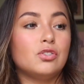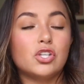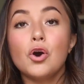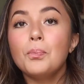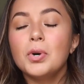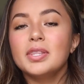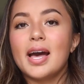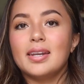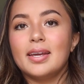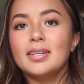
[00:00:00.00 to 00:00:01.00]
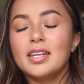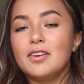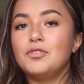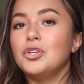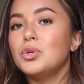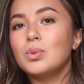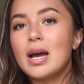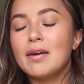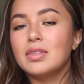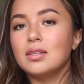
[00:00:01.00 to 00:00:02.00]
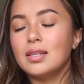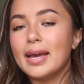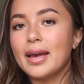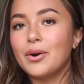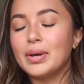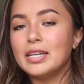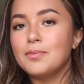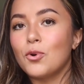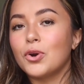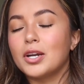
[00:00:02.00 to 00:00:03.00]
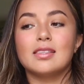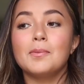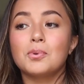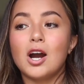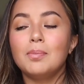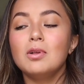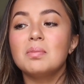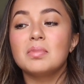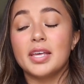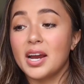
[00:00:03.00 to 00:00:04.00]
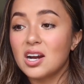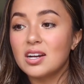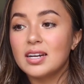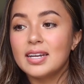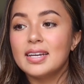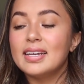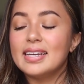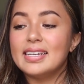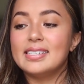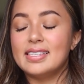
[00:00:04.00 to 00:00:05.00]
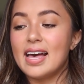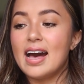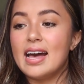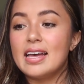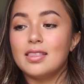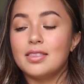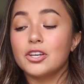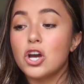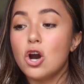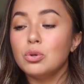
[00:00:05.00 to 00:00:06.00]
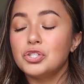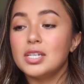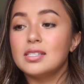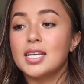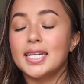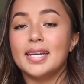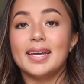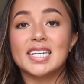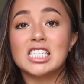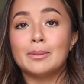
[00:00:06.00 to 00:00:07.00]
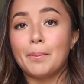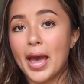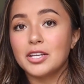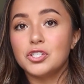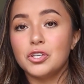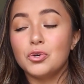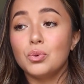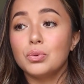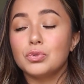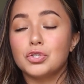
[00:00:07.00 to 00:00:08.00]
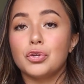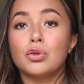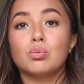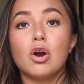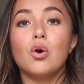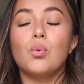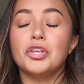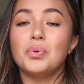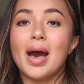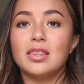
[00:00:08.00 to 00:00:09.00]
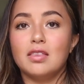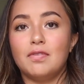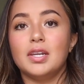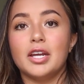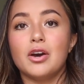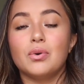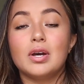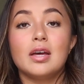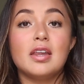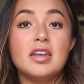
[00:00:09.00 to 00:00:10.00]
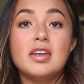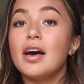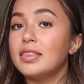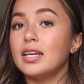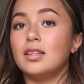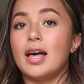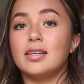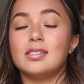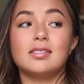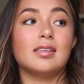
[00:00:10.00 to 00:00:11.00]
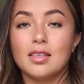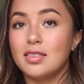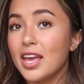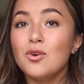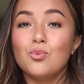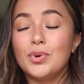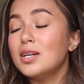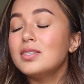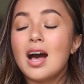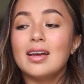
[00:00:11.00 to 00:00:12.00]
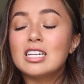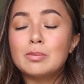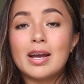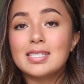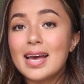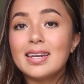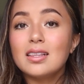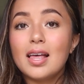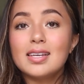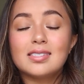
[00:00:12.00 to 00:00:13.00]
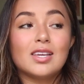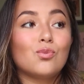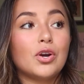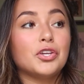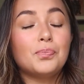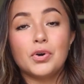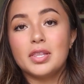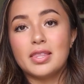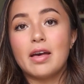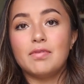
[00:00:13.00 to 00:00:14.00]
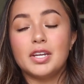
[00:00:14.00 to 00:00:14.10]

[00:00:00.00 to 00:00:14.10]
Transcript: don't put that in if you don't have the layout anymore. The problem there is that the coach is gonna expect you to throw what you had in the video, nothing less. They will not expect any less than what you put in that